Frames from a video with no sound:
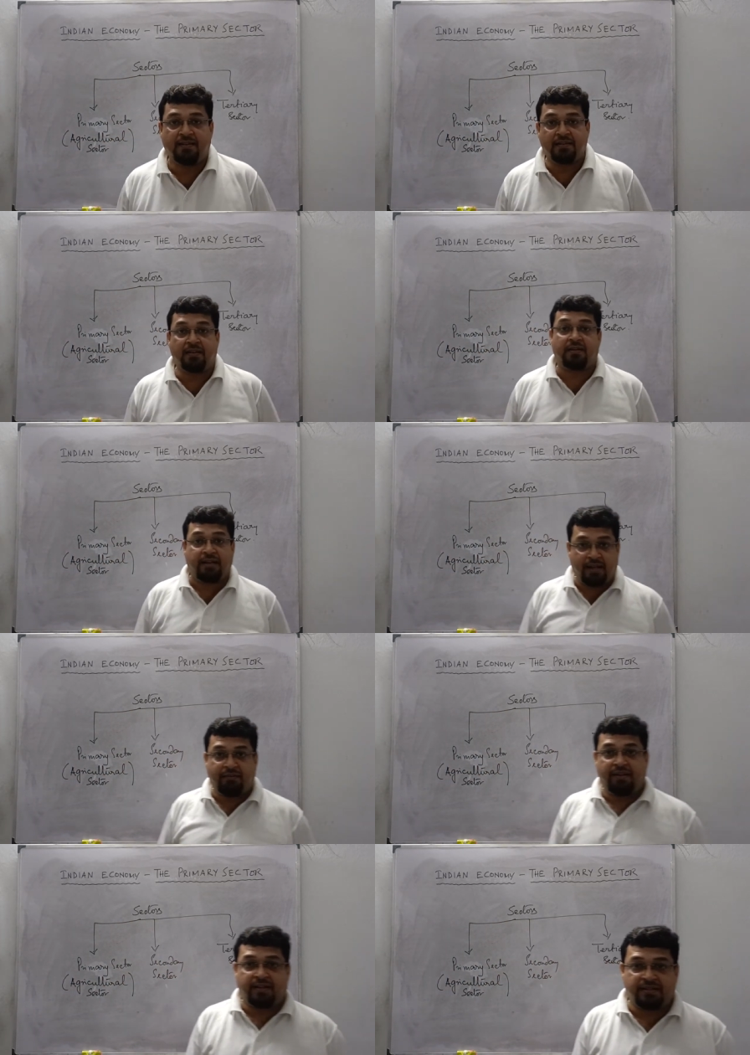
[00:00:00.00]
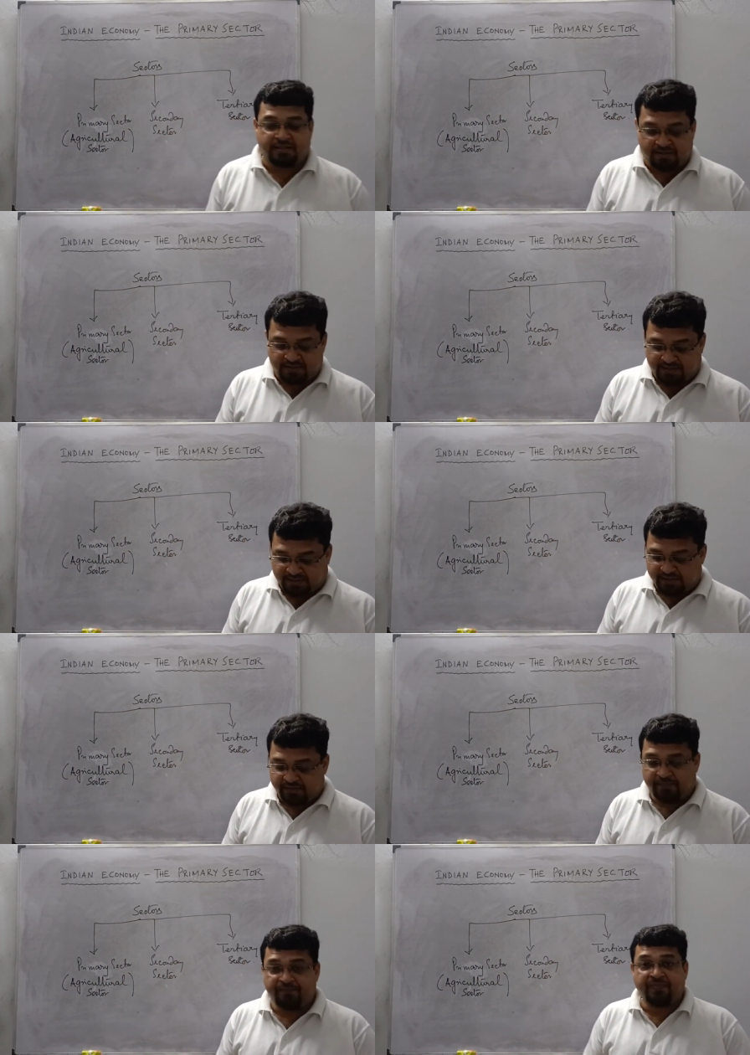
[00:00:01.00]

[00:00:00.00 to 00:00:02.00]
the agricultural sector,